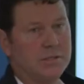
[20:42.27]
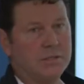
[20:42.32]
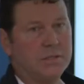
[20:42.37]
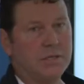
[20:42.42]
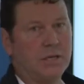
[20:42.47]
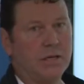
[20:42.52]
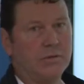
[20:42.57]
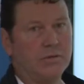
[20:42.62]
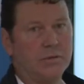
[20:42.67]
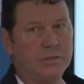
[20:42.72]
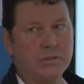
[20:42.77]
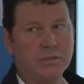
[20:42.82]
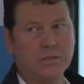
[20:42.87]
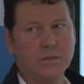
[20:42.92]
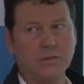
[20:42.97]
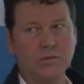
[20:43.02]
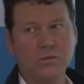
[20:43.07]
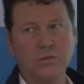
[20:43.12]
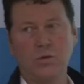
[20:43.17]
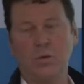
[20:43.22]
integrity,
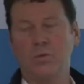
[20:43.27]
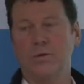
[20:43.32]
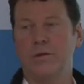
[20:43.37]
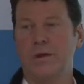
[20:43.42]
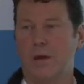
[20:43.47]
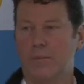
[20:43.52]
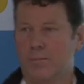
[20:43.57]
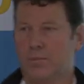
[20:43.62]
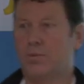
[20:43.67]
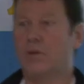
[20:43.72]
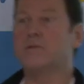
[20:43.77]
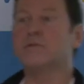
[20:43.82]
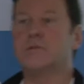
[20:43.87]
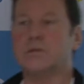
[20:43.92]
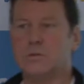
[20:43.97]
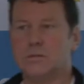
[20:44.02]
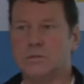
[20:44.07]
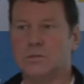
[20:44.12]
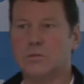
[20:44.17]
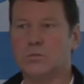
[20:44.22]
so it's not without
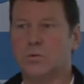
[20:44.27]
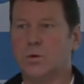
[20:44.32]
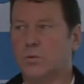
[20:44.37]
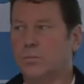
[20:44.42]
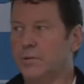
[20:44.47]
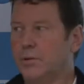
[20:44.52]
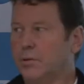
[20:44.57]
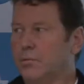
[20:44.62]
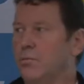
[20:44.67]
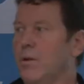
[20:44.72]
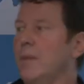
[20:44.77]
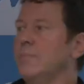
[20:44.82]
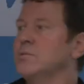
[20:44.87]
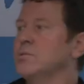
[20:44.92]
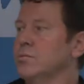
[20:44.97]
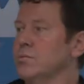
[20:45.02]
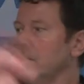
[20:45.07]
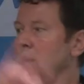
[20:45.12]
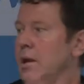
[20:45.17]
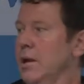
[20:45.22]
process as well being wrapped
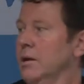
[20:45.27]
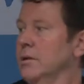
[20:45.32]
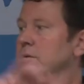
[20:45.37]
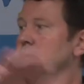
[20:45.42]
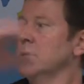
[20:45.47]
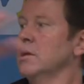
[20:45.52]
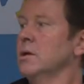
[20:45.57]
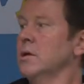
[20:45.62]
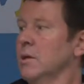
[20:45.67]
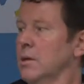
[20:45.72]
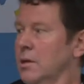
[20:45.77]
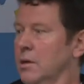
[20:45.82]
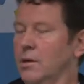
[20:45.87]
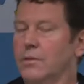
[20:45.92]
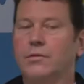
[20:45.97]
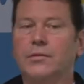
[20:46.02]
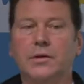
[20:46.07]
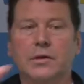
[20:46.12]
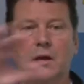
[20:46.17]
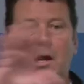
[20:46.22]
around
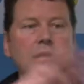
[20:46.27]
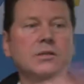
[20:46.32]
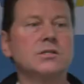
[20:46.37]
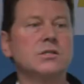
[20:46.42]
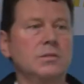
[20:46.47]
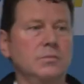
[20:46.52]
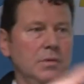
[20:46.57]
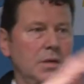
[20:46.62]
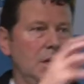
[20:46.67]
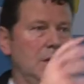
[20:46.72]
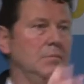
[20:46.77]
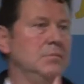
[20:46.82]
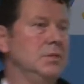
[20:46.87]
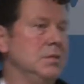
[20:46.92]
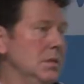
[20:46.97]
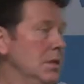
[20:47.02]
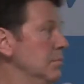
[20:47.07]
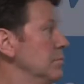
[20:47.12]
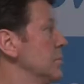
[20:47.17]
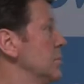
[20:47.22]
the customer M
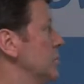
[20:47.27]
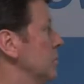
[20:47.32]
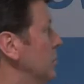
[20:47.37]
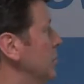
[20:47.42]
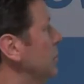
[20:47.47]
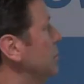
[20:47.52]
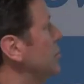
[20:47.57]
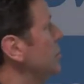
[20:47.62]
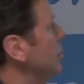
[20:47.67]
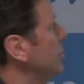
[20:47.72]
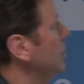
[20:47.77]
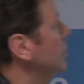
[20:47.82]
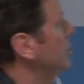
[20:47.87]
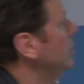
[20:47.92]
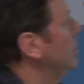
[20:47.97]
D M solution.